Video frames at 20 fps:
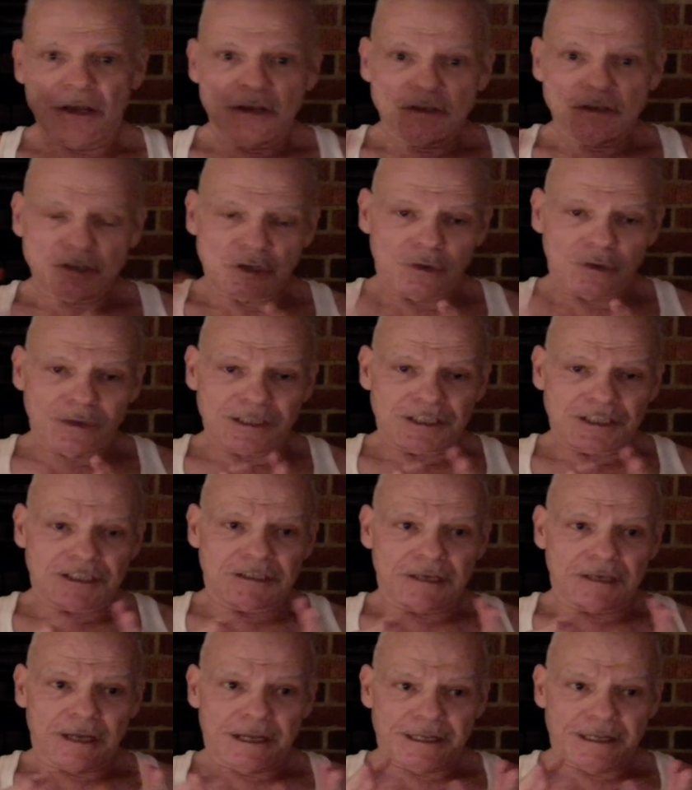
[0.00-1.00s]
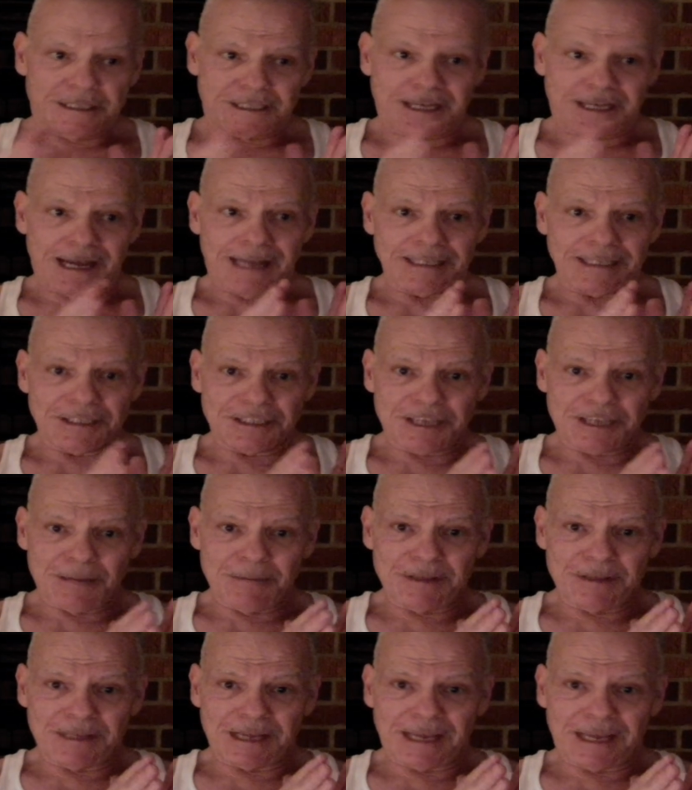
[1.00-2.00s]
So it's got
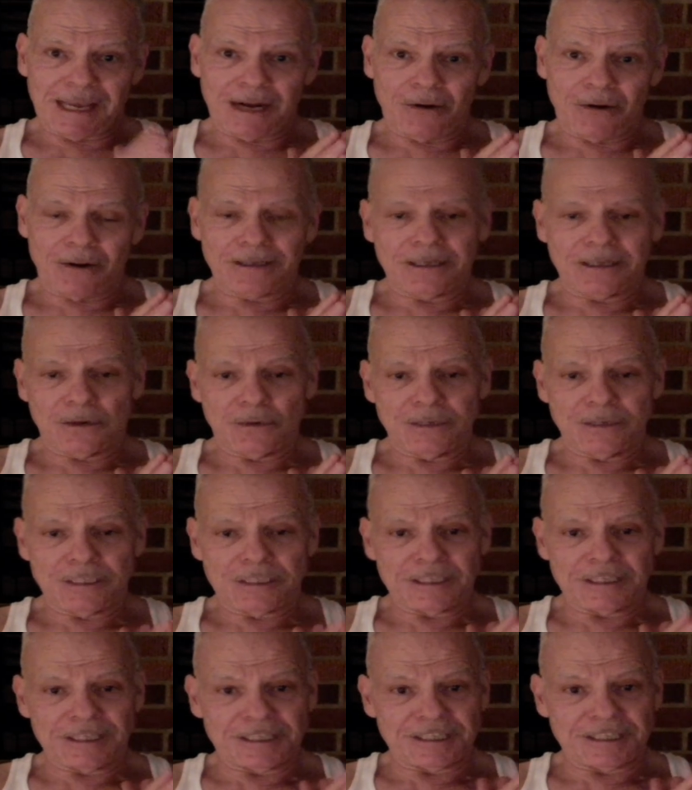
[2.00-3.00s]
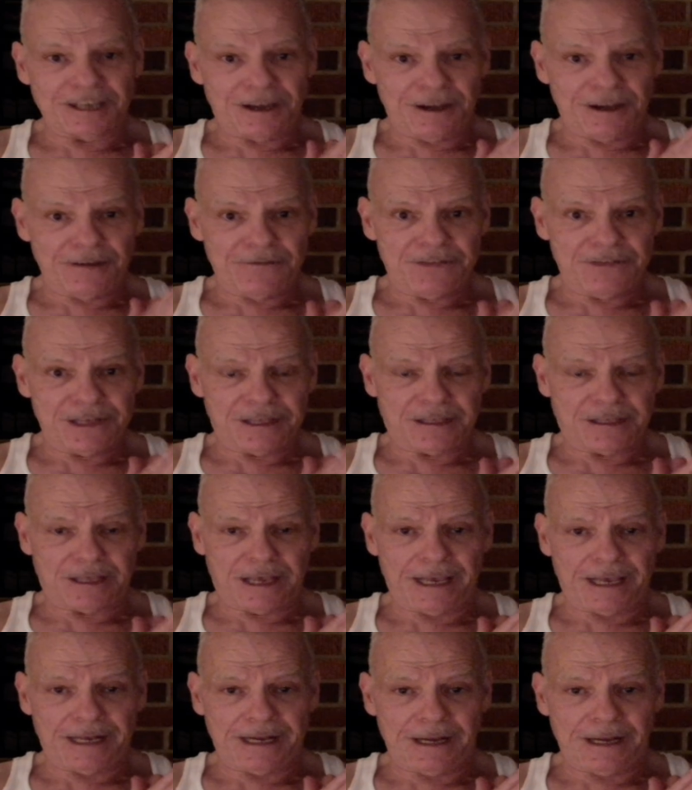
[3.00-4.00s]
some of the characteristics of the
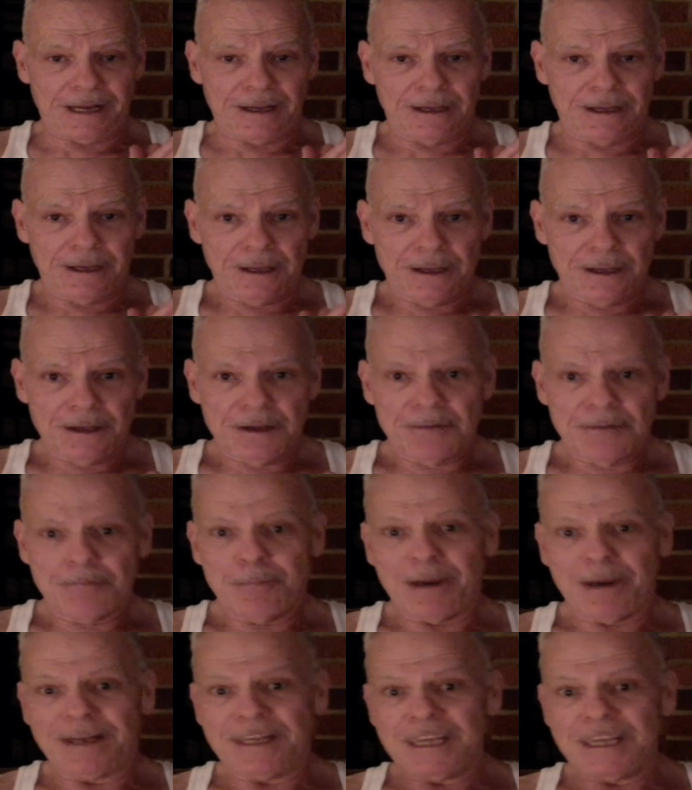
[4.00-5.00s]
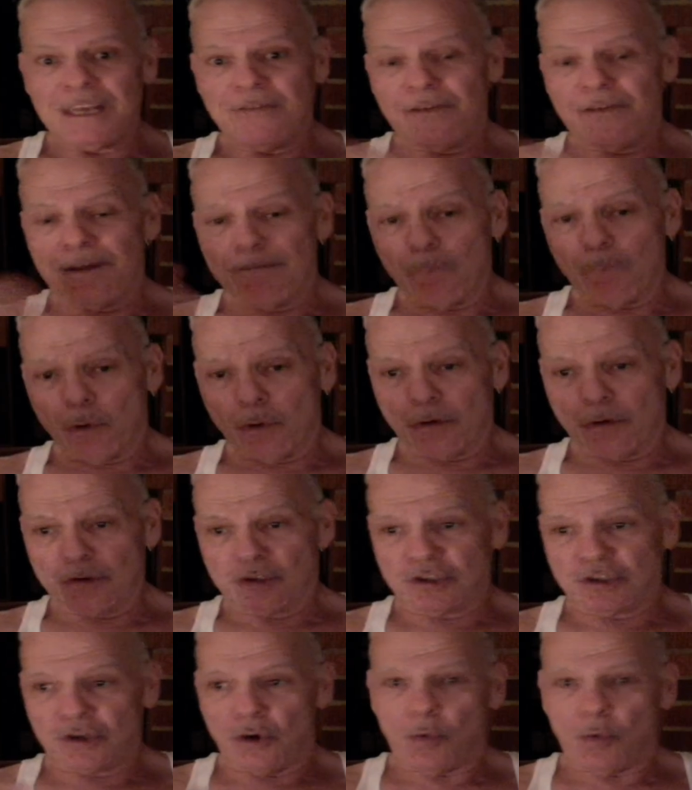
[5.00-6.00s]
Theta, but even more
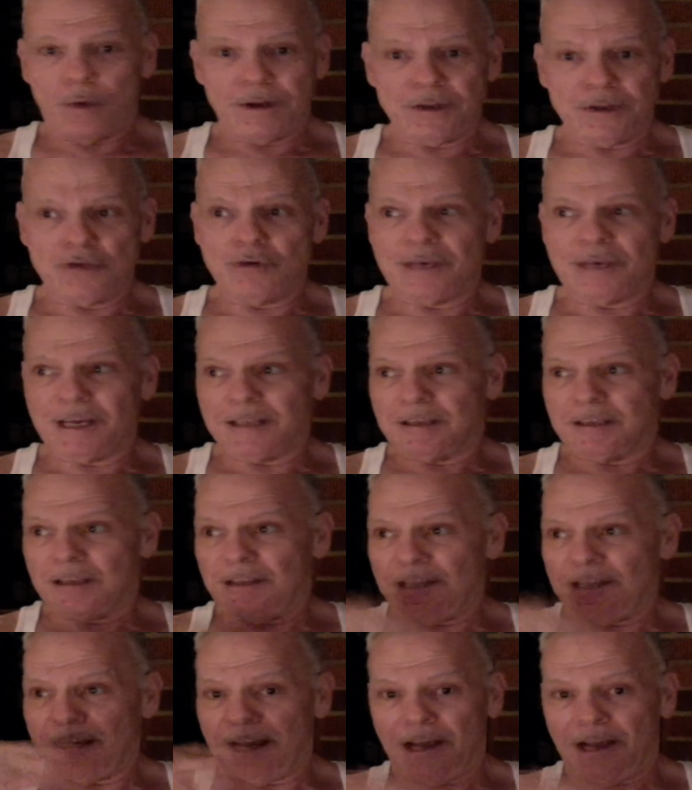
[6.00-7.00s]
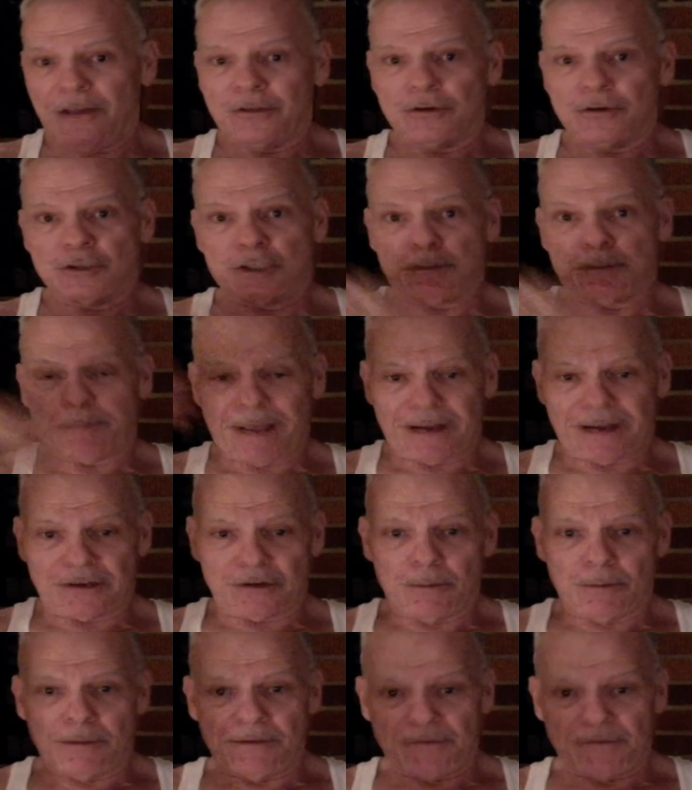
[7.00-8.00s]
so when you get to the other
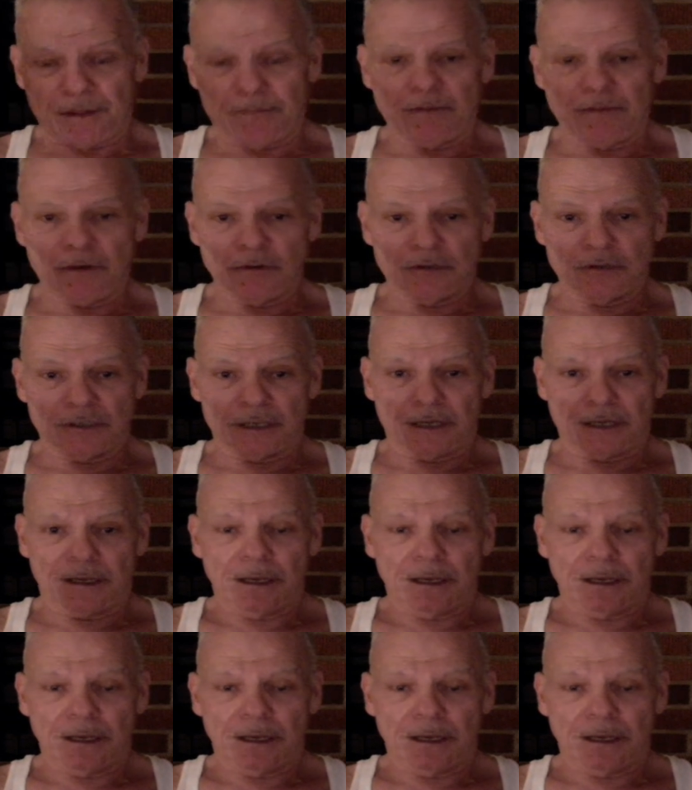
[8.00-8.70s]
spectrum of the music.